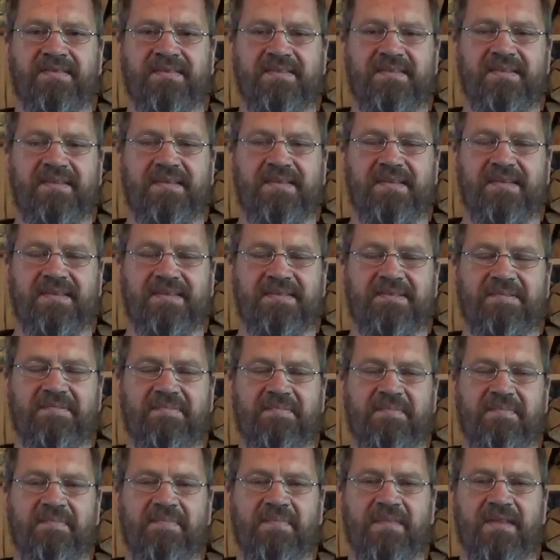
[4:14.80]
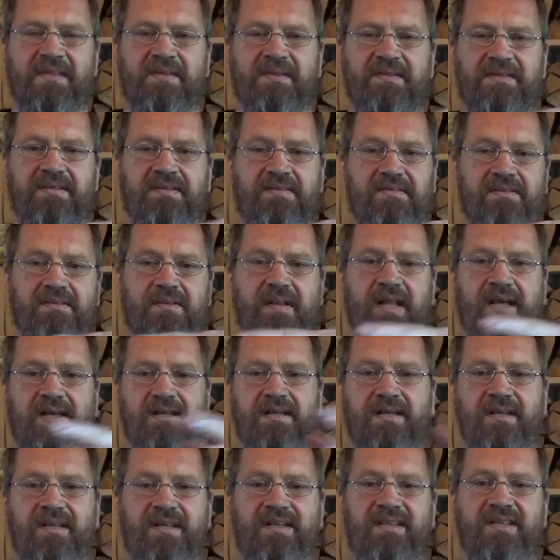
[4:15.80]
yeah.
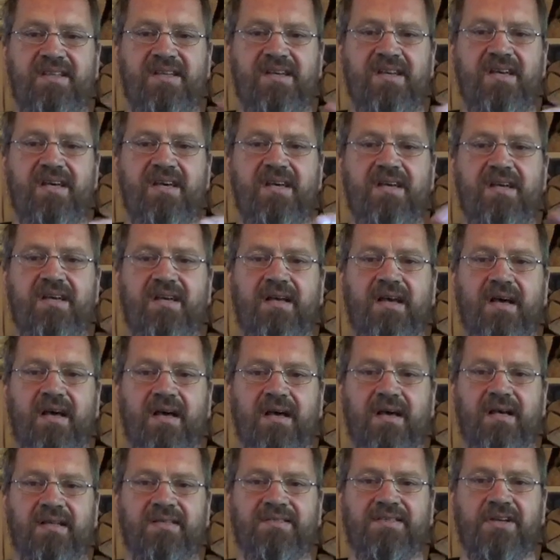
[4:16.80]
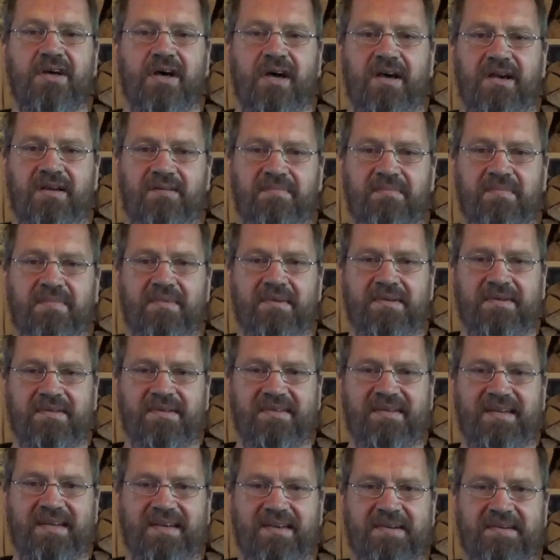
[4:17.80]
like in the Inca time,
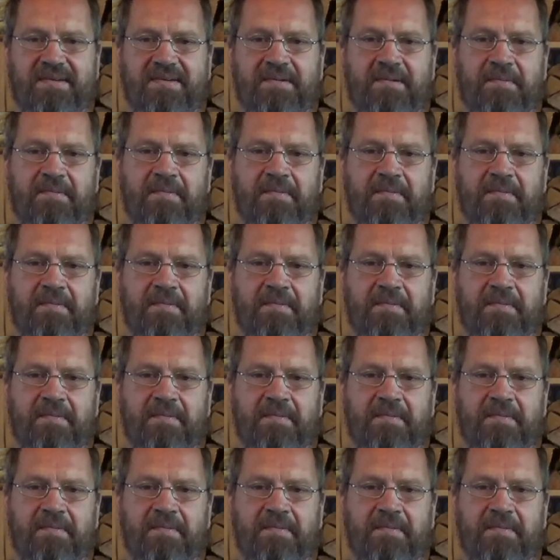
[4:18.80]
yeah,